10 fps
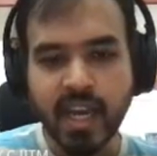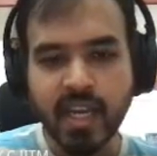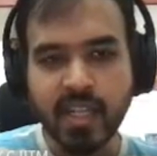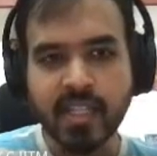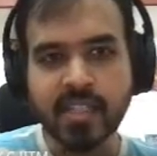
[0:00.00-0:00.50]

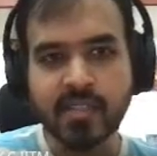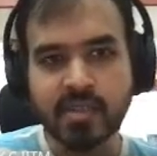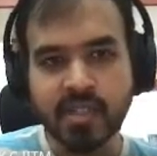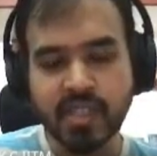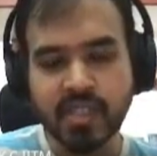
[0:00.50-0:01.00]
this
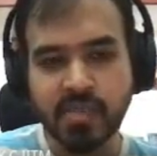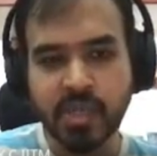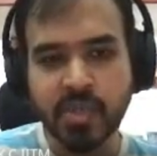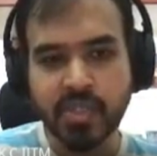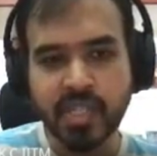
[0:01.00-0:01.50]

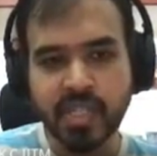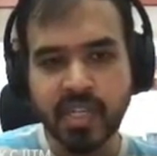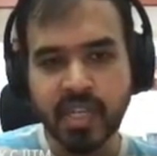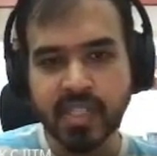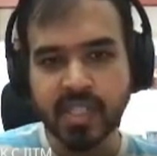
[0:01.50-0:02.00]
substitution
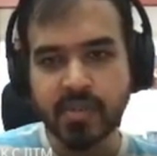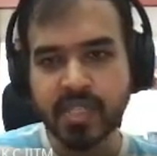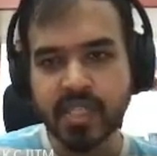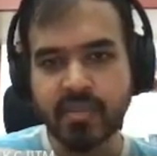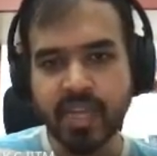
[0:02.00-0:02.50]
description
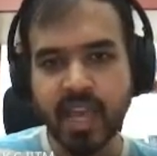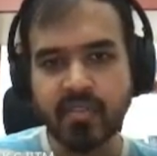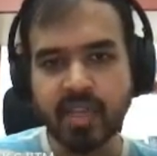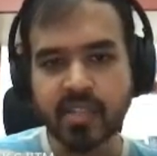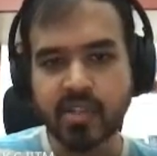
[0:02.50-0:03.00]
that we have
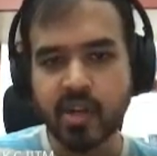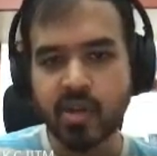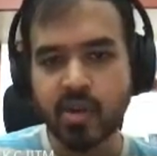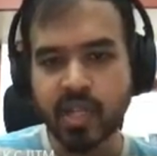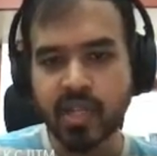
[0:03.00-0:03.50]
here is not
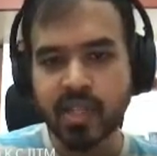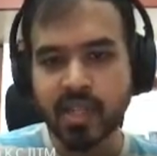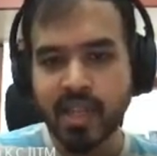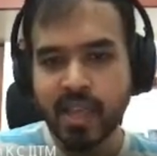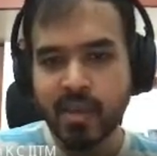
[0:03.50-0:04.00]
total,
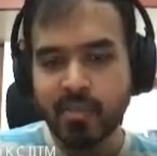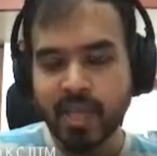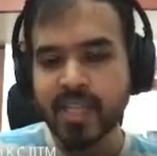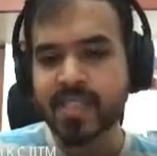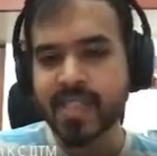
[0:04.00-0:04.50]

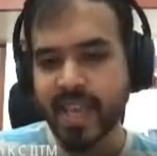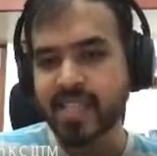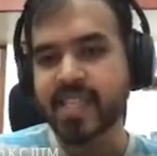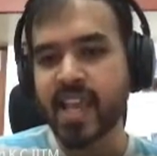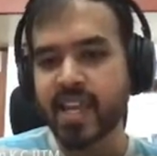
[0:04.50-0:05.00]
because
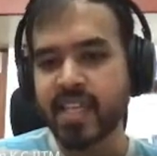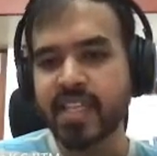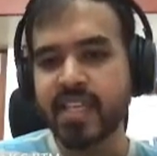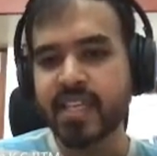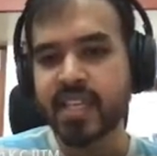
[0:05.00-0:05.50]
exactly
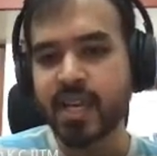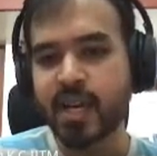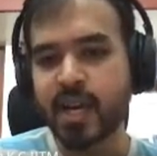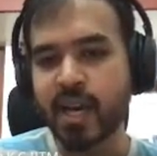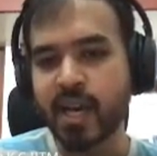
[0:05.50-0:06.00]
the
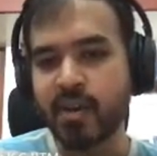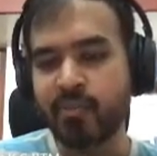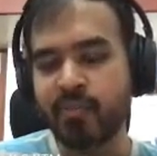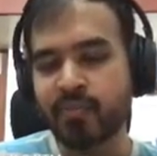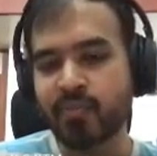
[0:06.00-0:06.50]

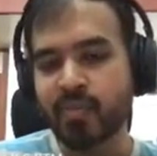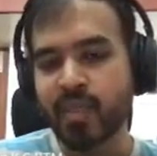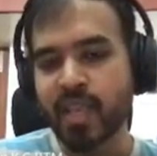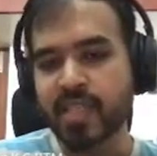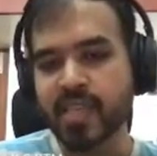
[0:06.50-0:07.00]

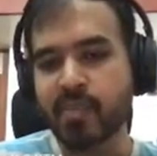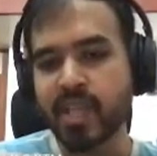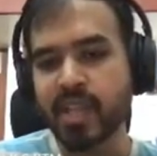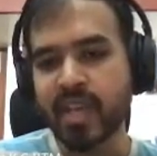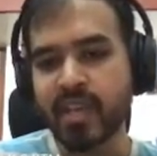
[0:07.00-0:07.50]
example that
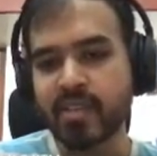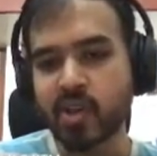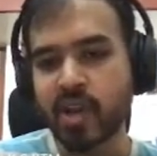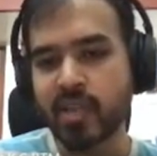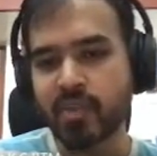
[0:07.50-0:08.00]
we saw
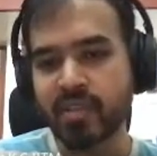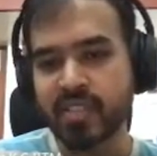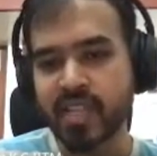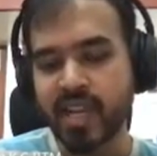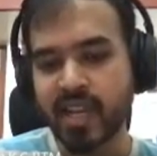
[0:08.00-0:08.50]
in the previous
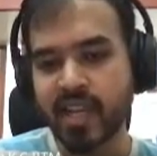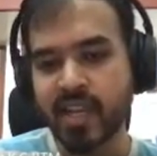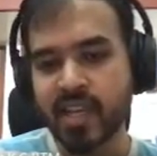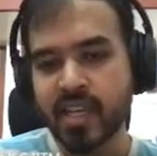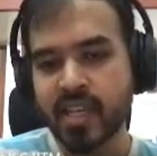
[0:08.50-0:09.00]
slide, right?
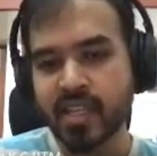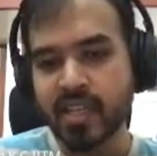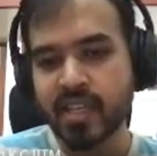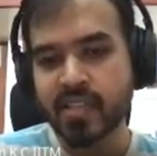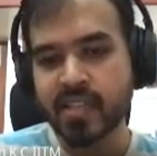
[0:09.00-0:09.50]
Here
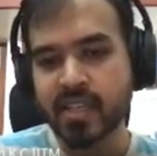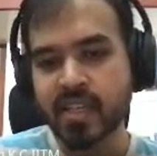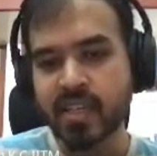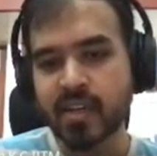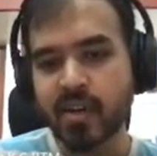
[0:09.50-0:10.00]
is
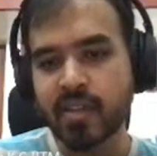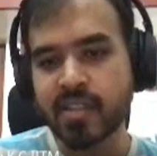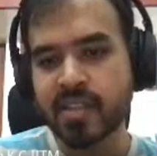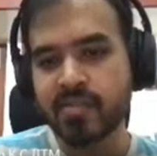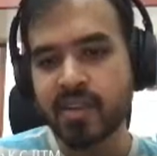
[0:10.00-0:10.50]
a
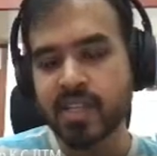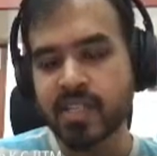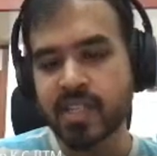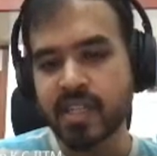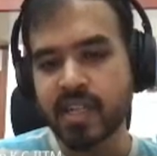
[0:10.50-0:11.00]
constant
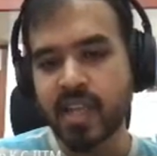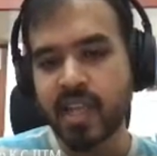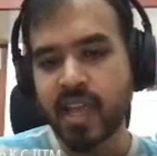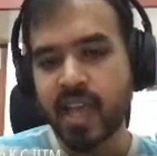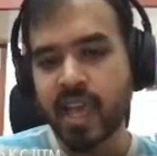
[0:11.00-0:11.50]
function.
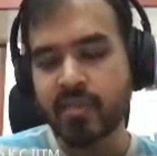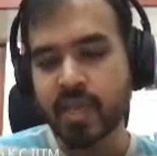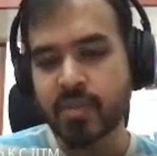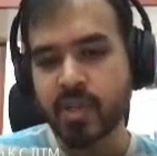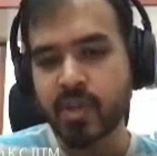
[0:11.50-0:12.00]
I'm
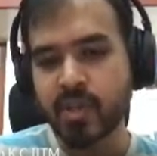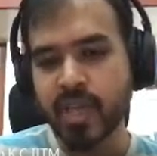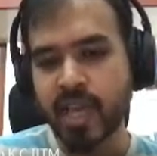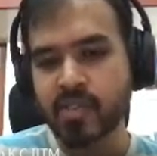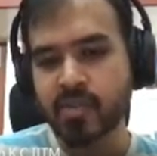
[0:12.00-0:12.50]
substituting
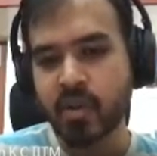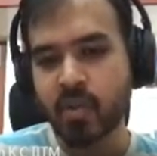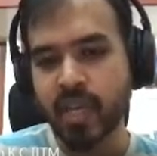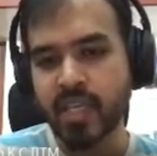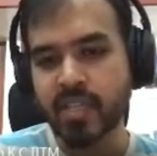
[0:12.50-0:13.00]
x for y
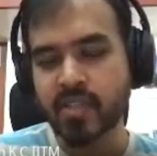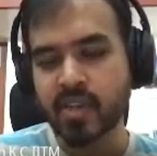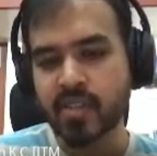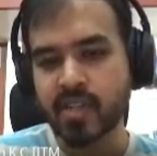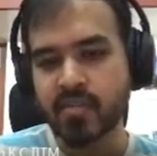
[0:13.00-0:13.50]
in this
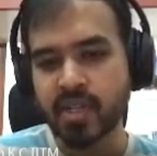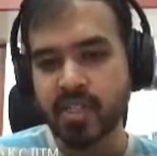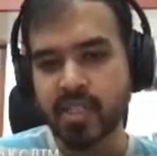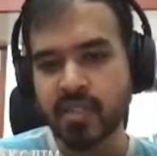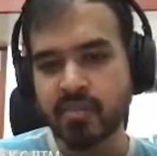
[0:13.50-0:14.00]
constant function,